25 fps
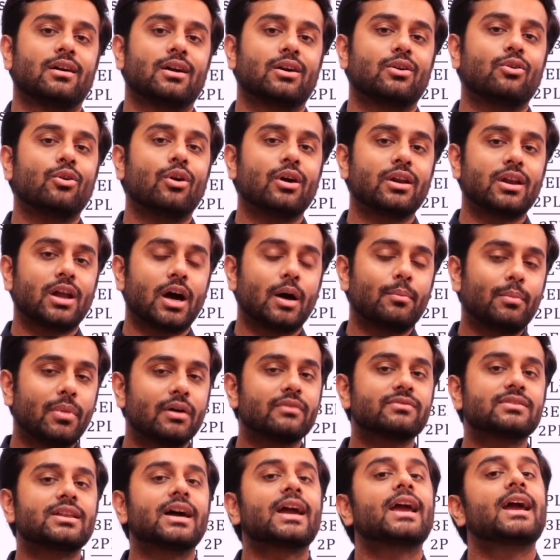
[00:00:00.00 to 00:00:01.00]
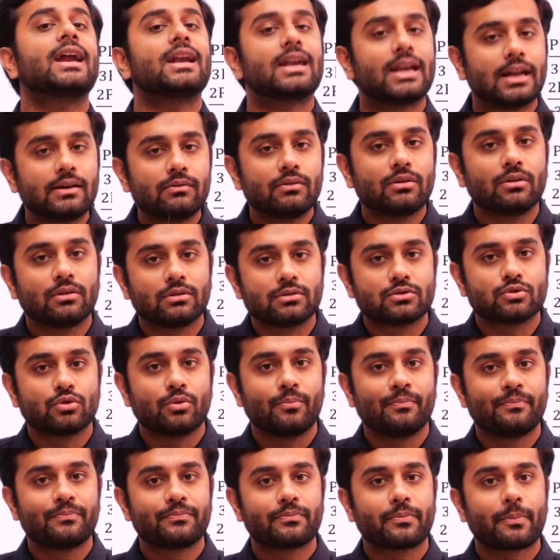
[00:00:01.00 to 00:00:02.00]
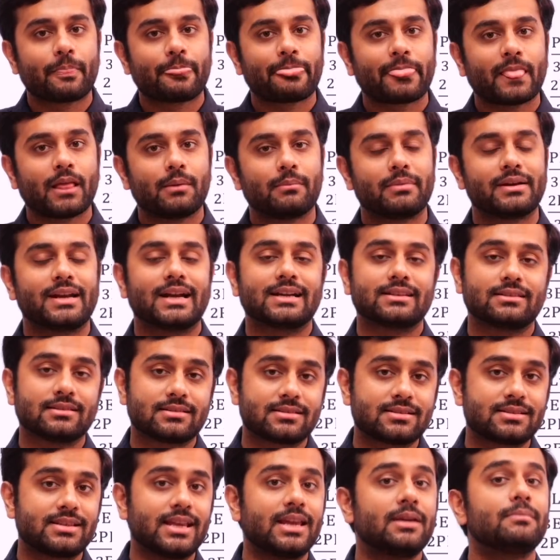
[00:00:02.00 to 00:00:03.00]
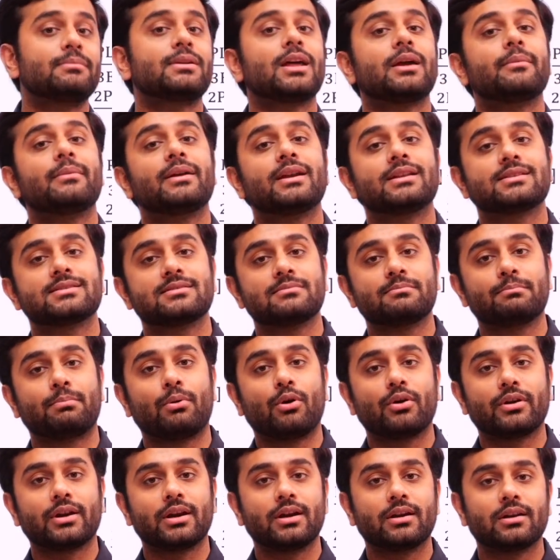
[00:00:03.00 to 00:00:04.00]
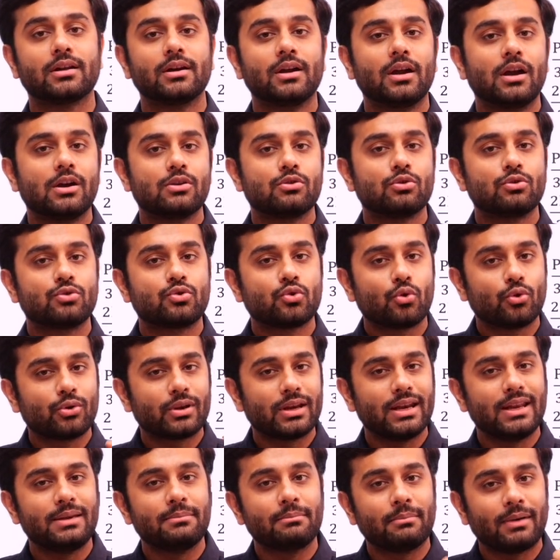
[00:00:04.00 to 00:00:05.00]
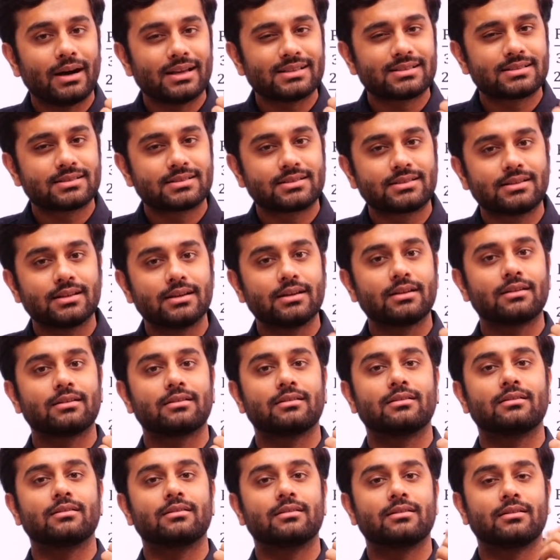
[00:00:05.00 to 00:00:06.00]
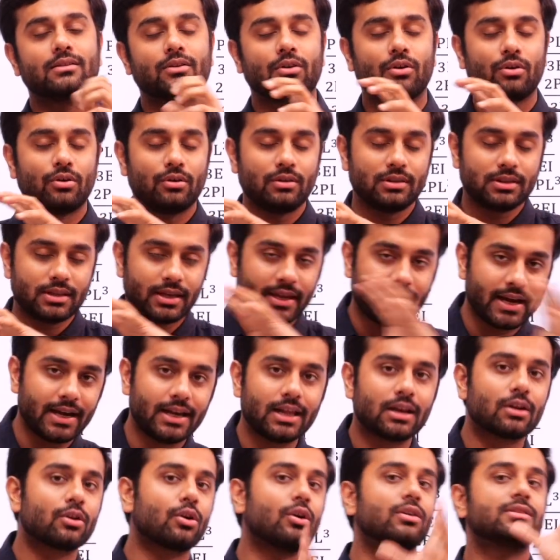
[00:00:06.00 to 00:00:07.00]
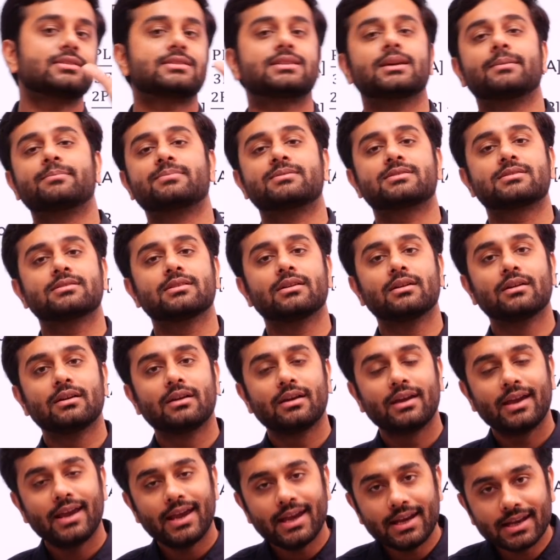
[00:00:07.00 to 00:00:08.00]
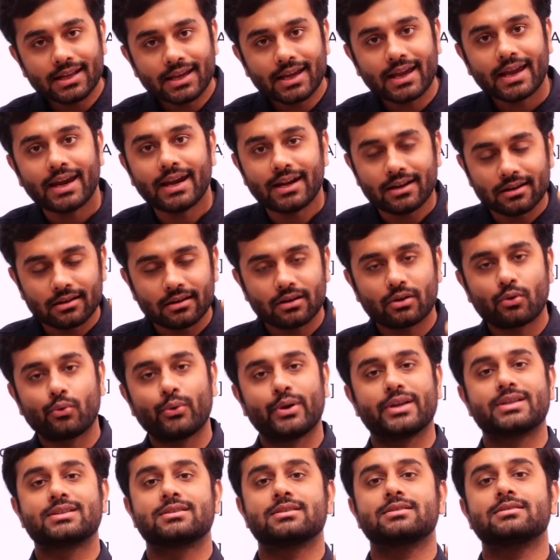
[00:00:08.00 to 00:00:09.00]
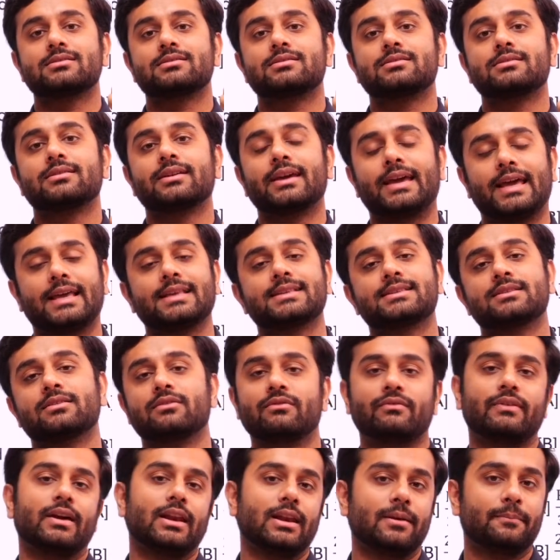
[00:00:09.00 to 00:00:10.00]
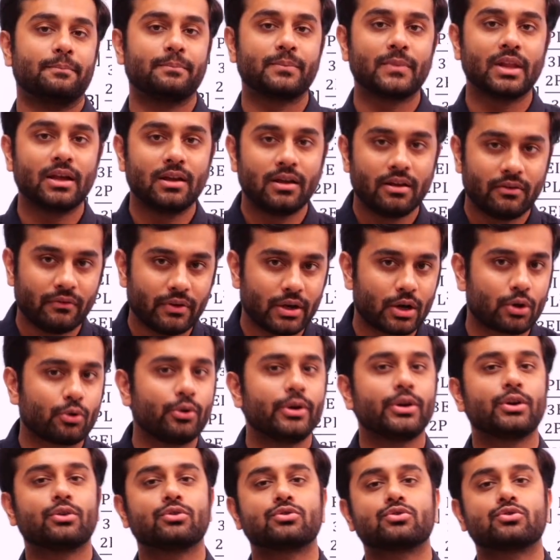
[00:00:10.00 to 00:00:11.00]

gone above the GATE level also. But at the same time, it is important to totally master all the hidden concepts in GATE questions as well. We are going to